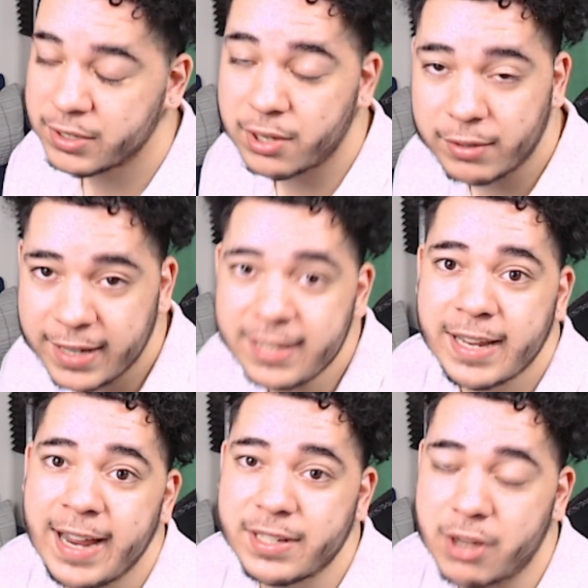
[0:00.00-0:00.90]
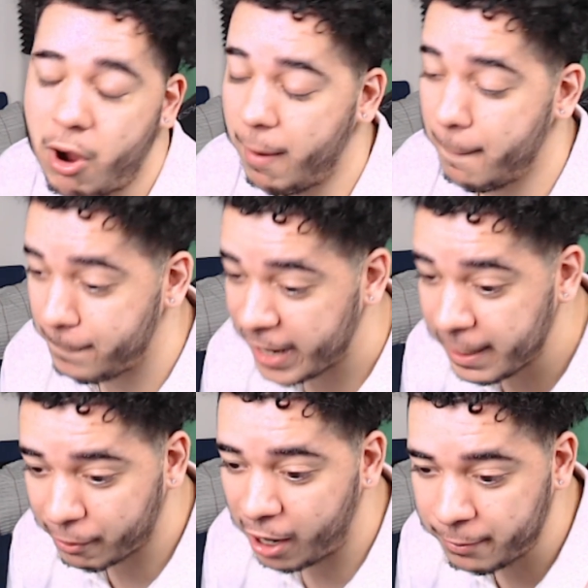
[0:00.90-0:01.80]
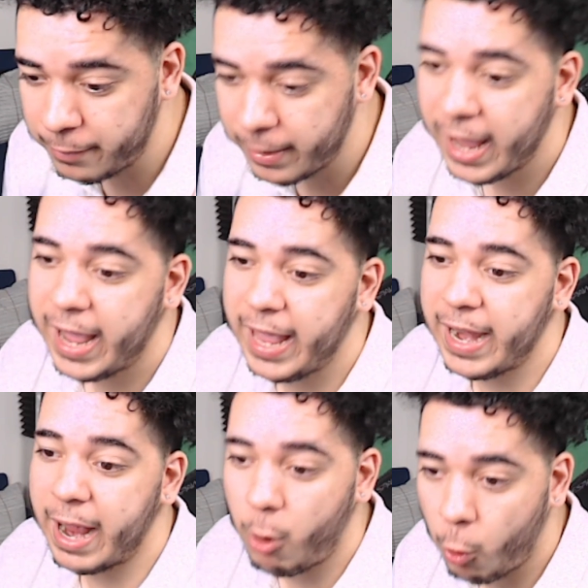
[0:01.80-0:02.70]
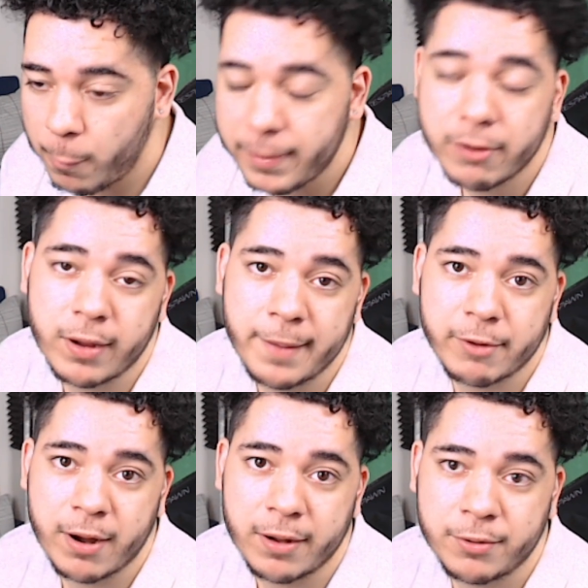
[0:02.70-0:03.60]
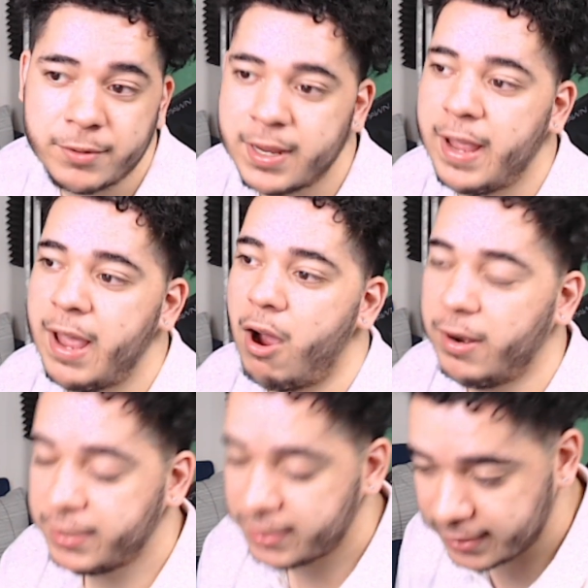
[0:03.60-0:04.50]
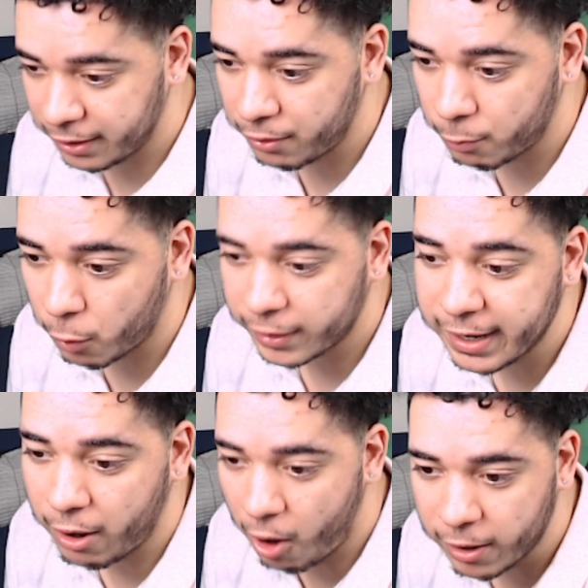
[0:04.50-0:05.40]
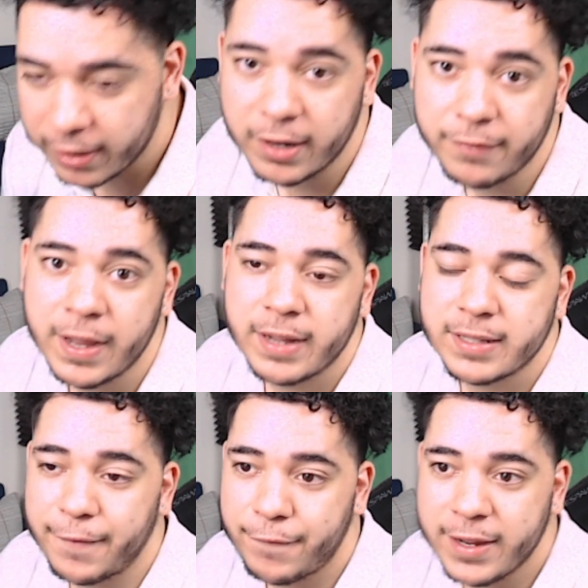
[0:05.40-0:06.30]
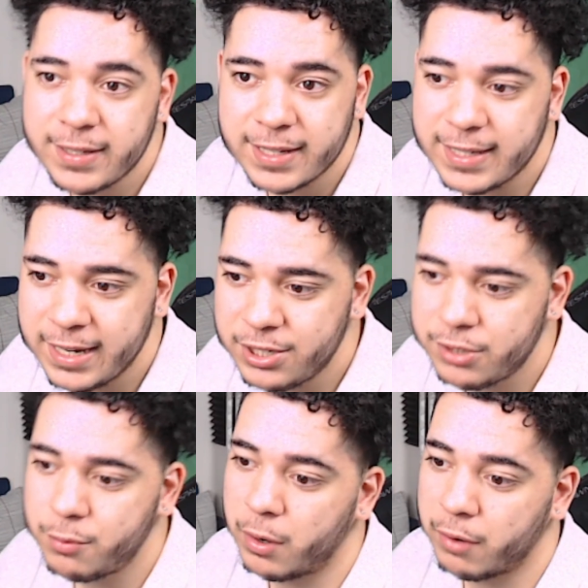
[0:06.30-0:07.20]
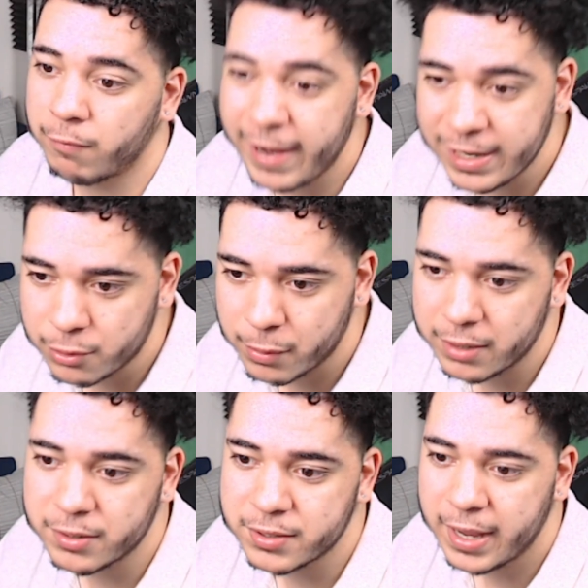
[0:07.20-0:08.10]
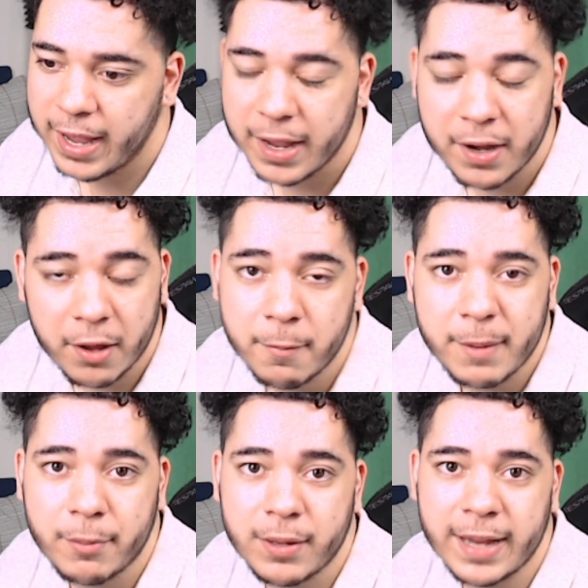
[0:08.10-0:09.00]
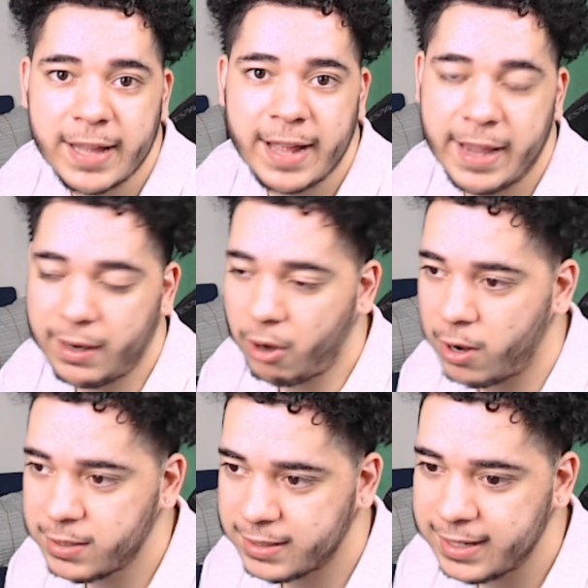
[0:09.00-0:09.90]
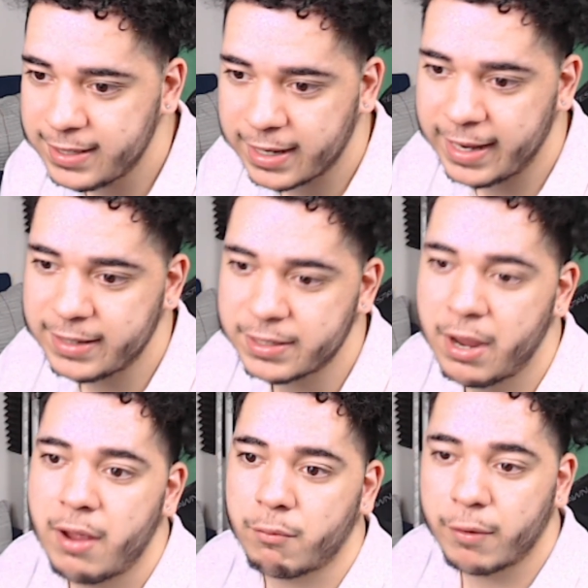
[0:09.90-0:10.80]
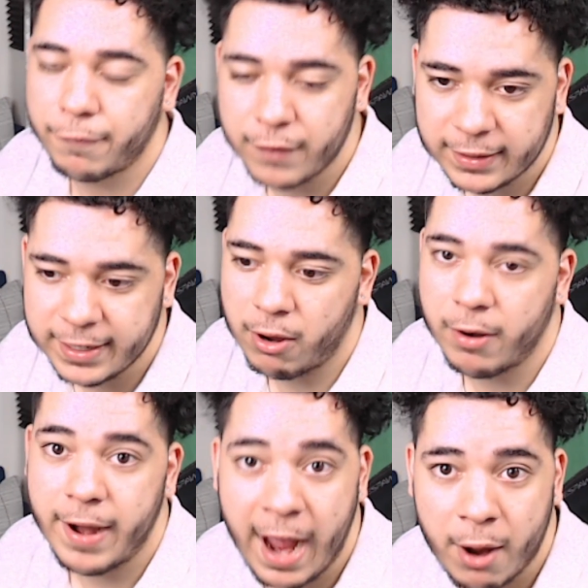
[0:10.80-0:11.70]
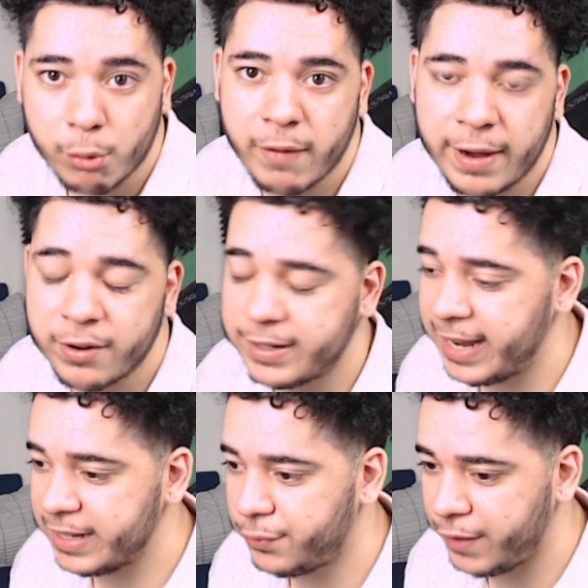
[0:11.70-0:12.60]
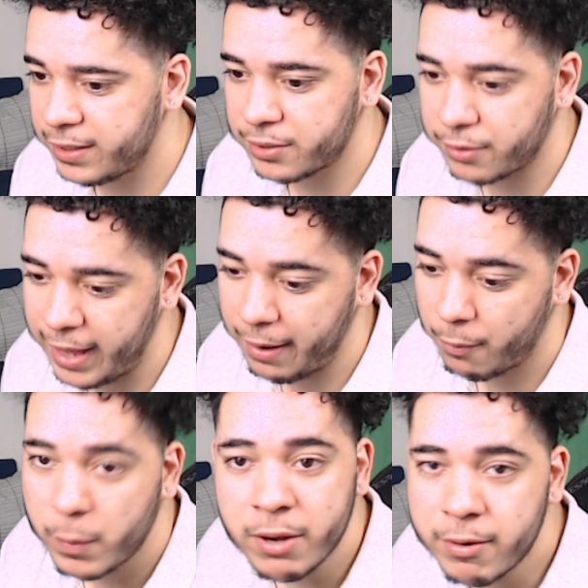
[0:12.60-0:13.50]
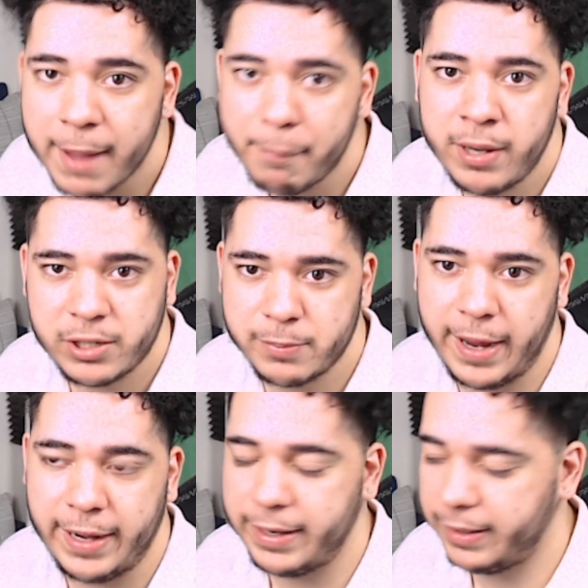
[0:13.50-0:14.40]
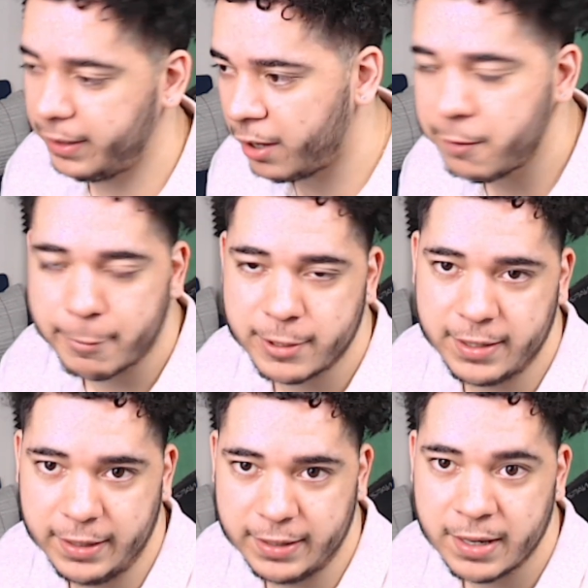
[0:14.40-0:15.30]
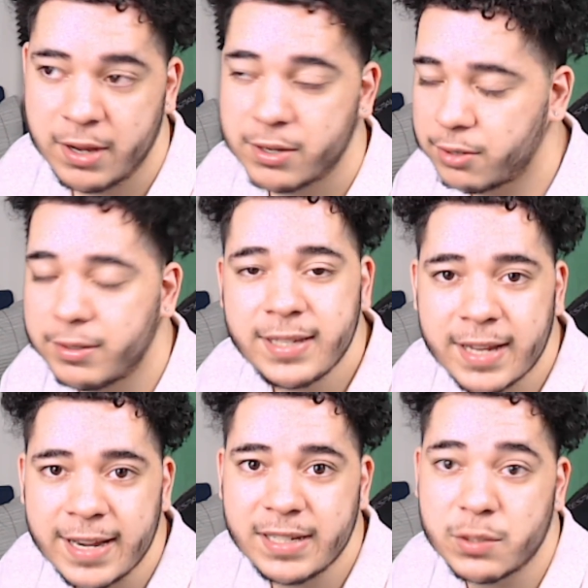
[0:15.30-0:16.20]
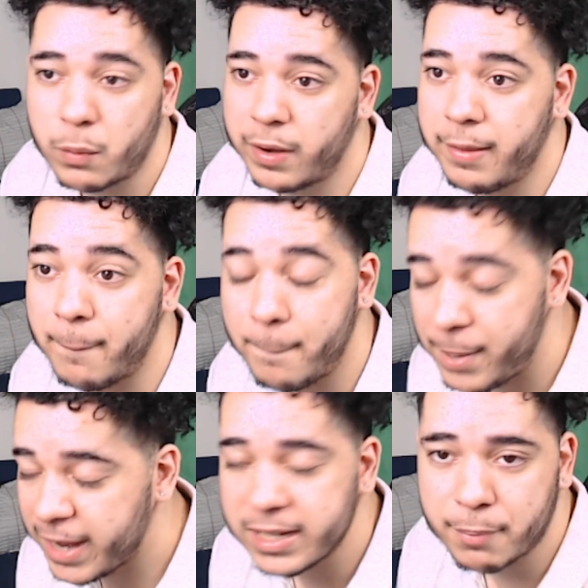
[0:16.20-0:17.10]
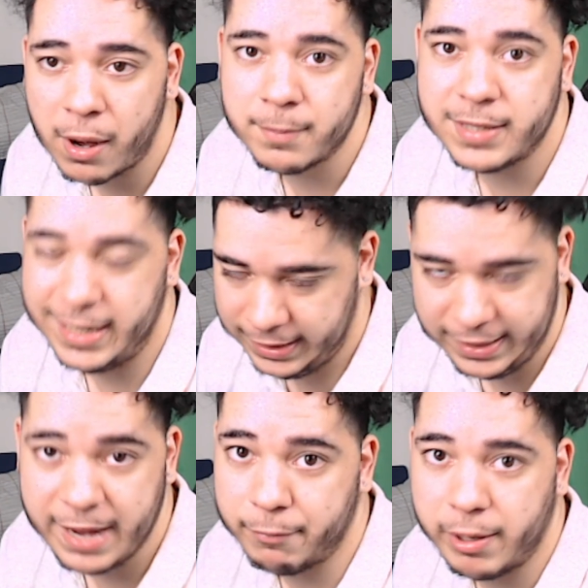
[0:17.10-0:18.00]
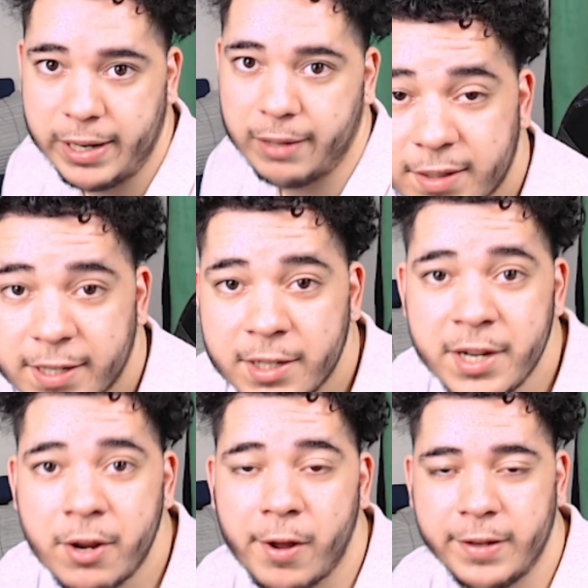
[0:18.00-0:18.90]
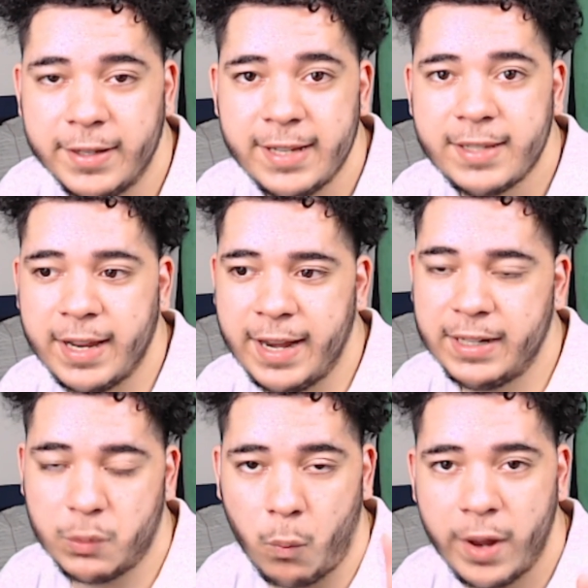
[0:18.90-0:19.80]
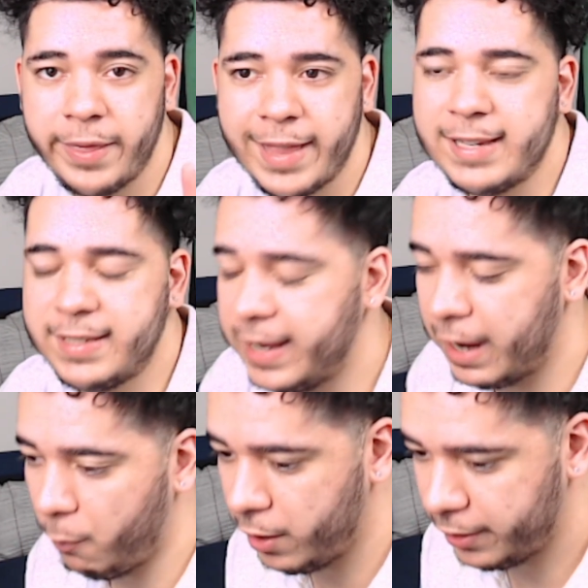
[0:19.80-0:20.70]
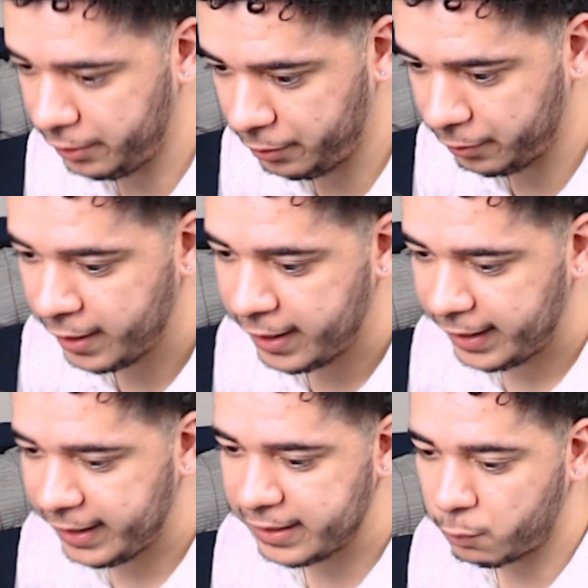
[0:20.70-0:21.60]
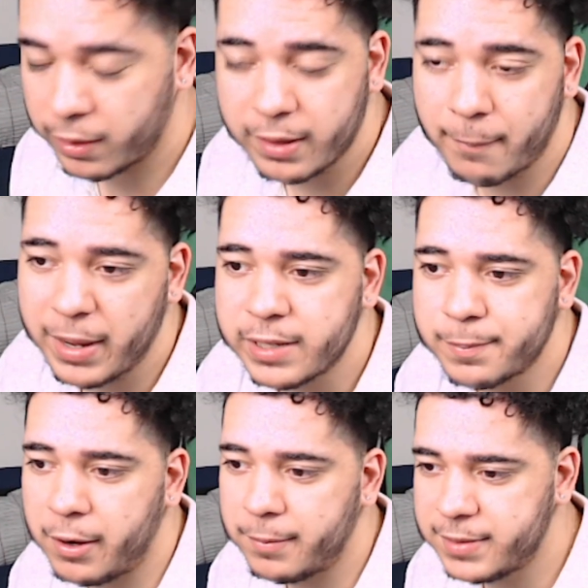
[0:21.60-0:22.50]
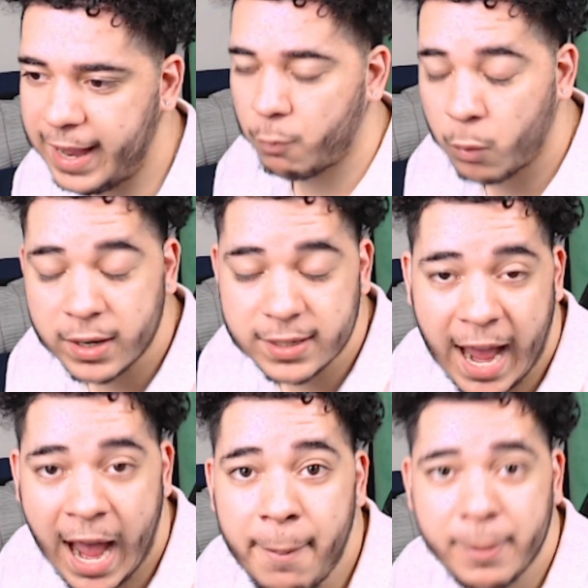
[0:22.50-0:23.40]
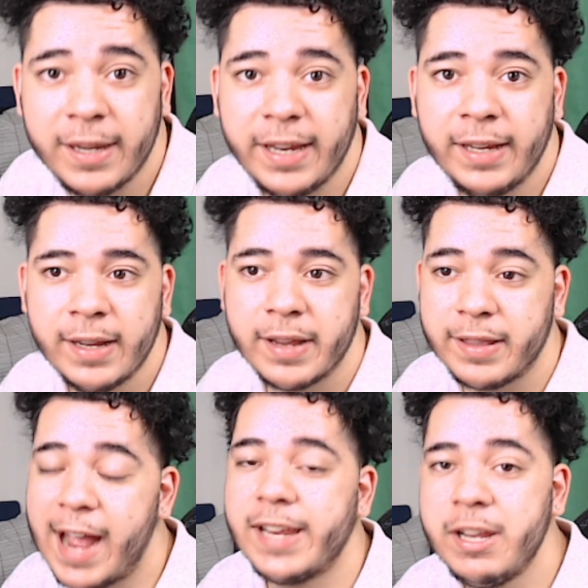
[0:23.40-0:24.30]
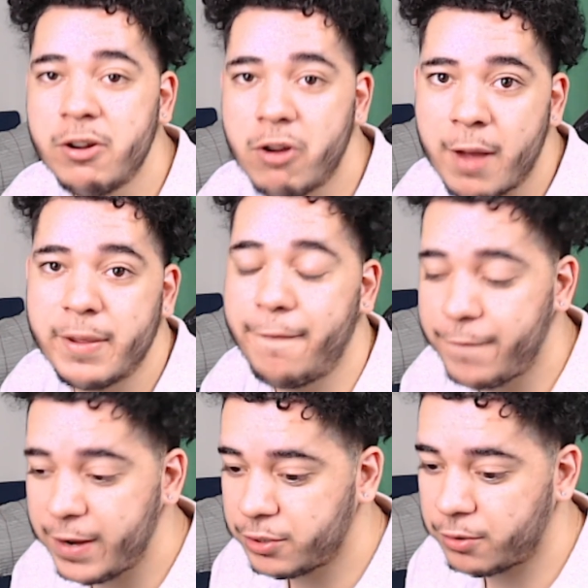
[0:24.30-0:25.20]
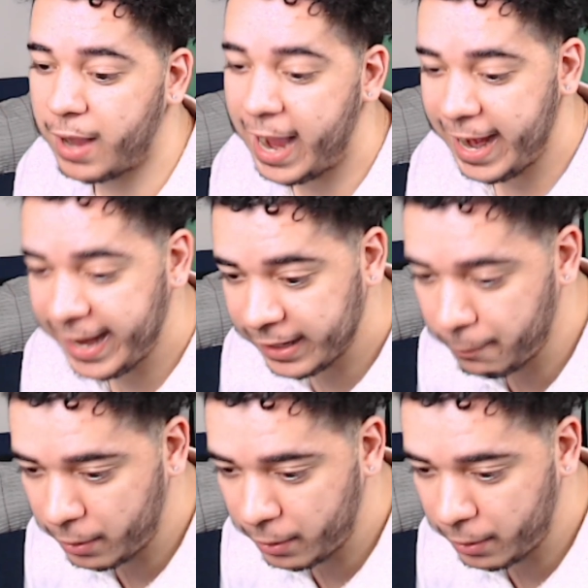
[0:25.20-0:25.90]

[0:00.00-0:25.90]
So disconnects are a big problem, and I hope Hinokami Chronicles are still working hard enough to fix this issue where rage quitters and other people like that that causes disconnects reflecting on our record gets fixed, so that we don't get punished by it, the other person does. So disconnects is one of the biggest problems in the game right now. Touching on disconnects, one last thing I want to note is one of the biggest problems that was happening that Hinokami official, I hit them